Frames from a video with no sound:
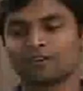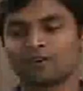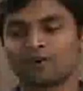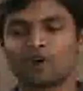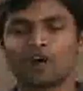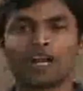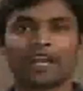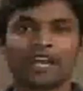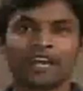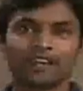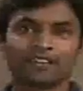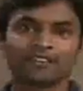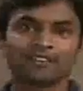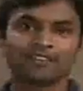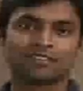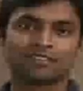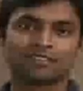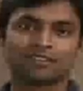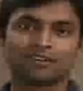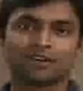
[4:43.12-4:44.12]

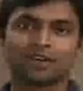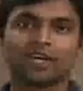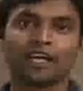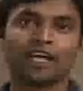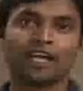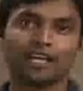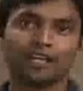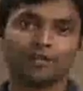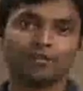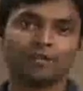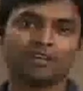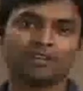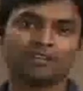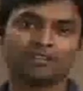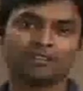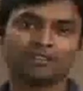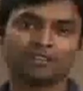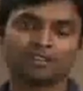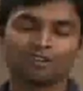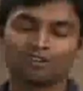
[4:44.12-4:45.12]
contacts on a daily
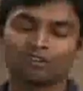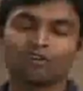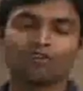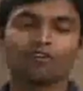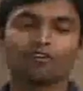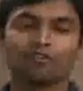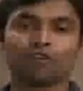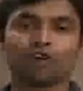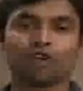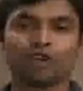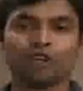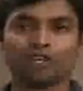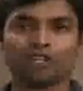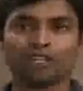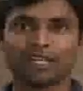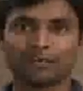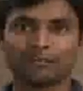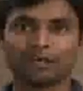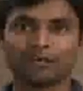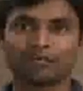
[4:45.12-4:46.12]
basis, so we're
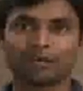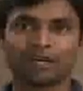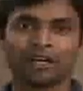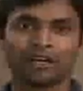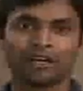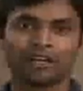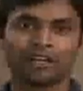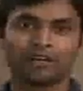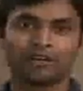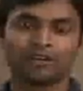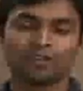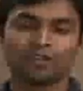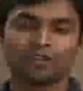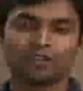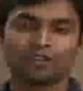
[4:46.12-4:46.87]
following them up right now.